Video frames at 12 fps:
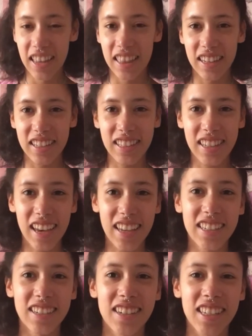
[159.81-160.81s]
these
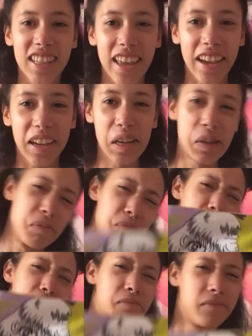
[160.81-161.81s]
kids are just
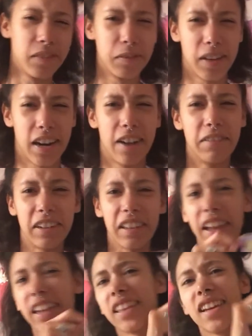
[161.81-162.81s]
whatever,
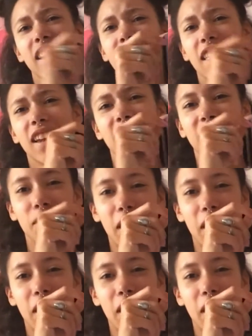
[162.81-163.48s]
that doesn't